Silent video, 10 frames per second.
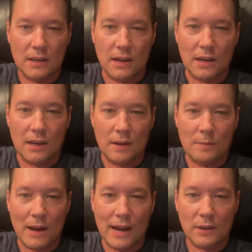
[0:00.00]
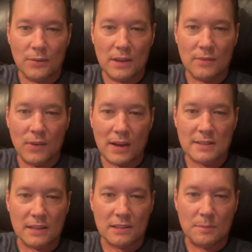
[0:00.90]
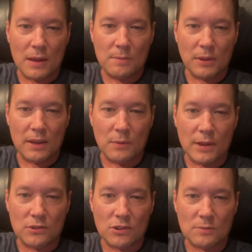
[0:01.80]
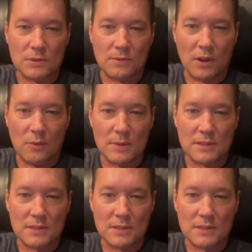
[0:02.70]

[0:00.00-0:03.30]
Um, I don't think Fox had a debate plan without Trump's involvement.